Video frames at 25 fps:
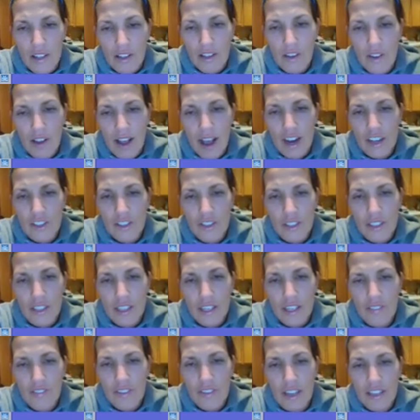It'll actually
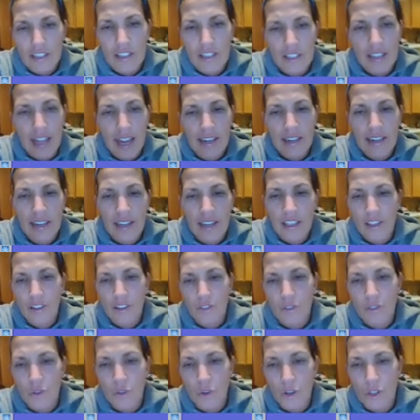give us that
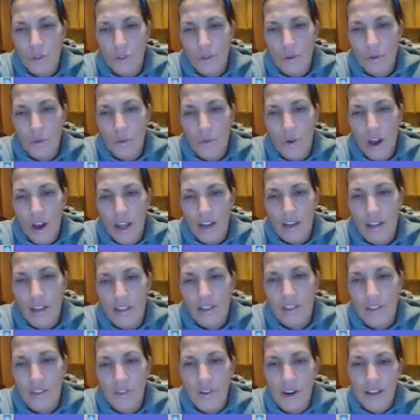-4 is what we want,
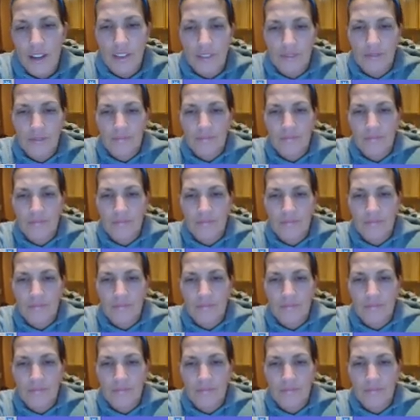right?